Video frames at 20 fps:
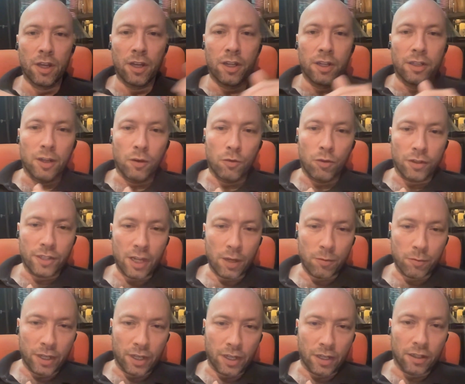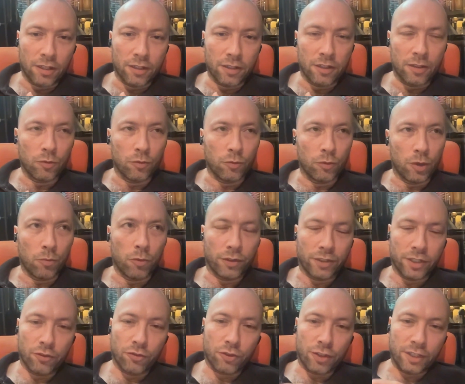Now, what's happening and
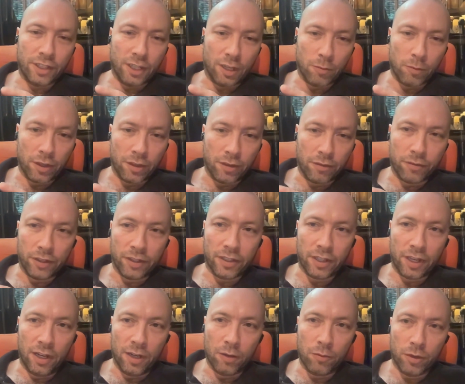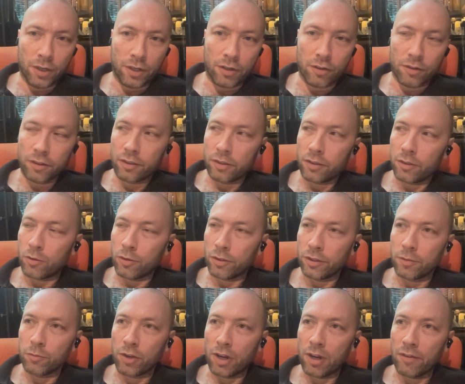what's interesting about the field that I work on,
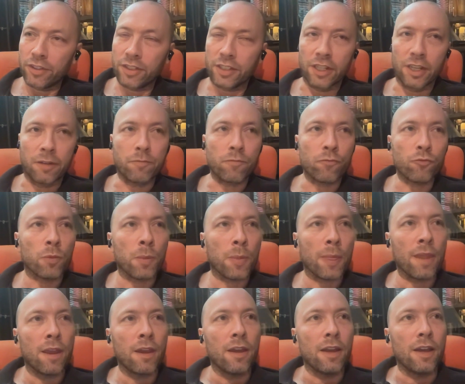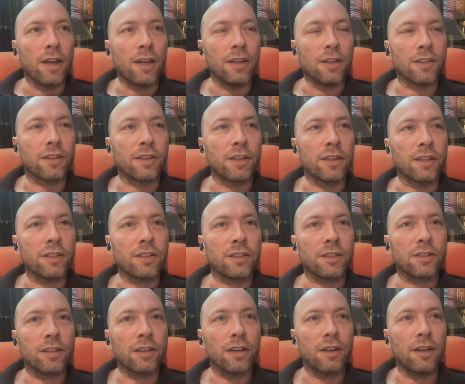quantum gravity, is
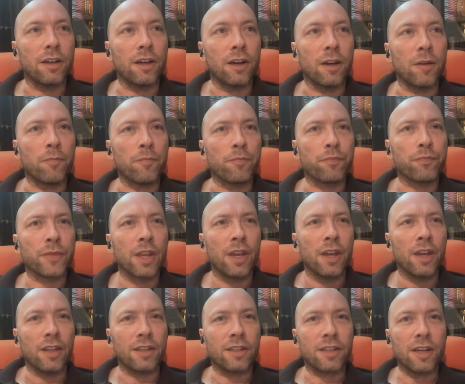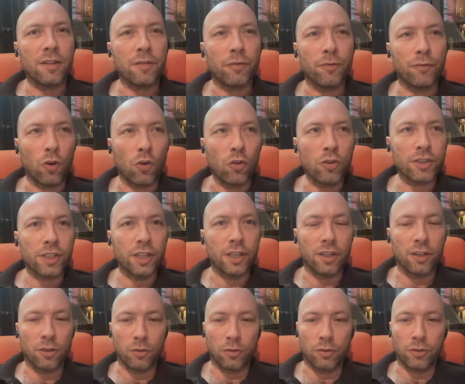that it's kind of forcing
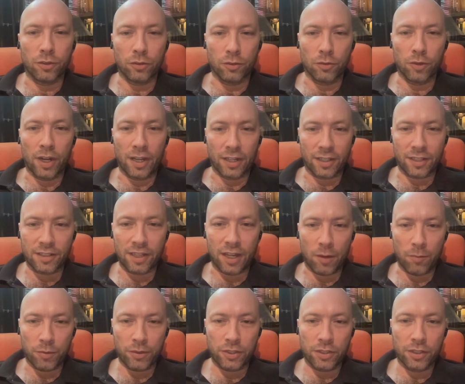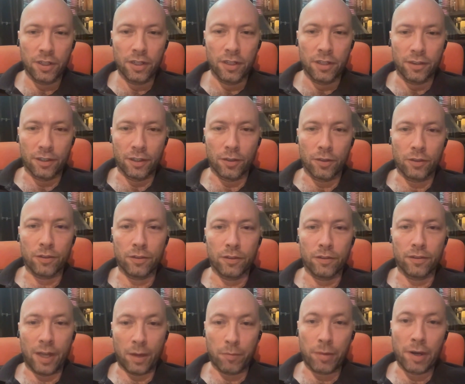you to accept that
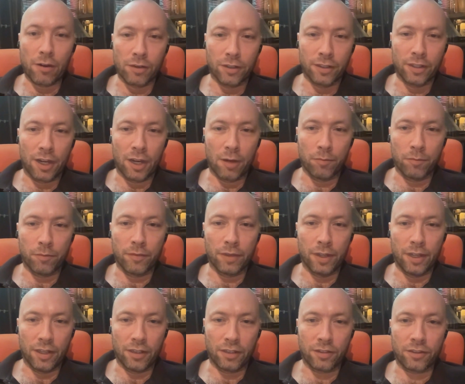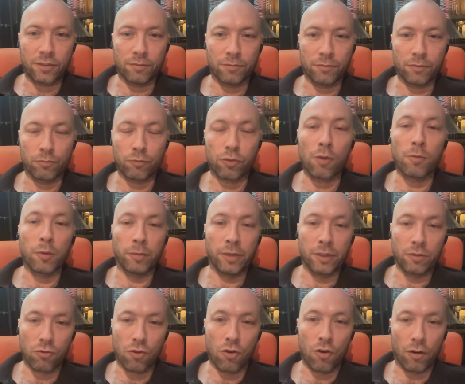that paradigm is
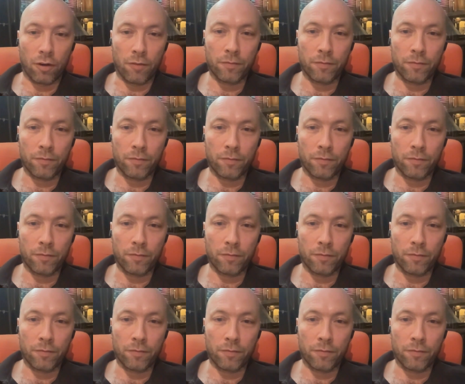probably wrong.